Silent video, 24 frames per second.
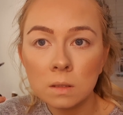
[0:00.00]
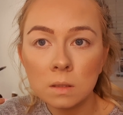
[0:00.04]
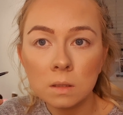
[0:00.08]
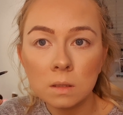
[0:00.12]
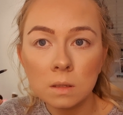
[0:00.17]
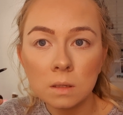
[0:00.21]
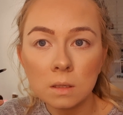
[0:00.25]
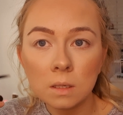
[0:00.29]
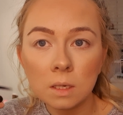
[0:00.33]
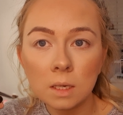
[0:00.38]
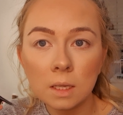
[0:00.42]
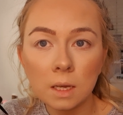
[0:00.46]

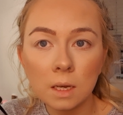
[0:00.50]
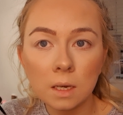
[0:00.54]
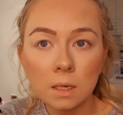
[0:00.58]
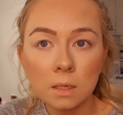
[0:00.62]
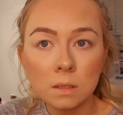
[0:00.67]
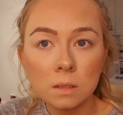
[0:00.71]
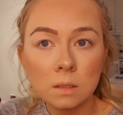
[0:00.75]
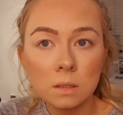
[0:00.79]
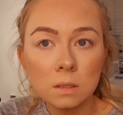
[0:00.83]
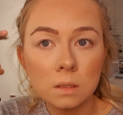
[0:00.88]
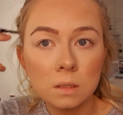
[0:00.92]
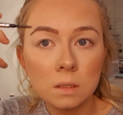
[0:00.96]
Like that.
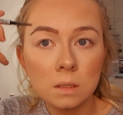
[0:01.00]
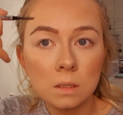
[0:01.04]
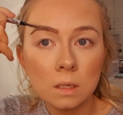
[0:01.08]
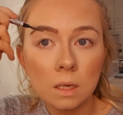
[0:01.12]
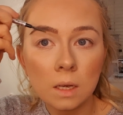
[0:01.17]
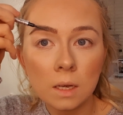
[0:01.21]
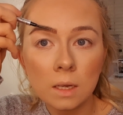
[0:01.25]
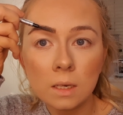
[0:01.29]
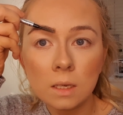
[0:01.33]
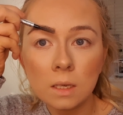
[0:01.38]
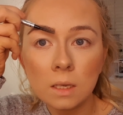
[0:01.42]
And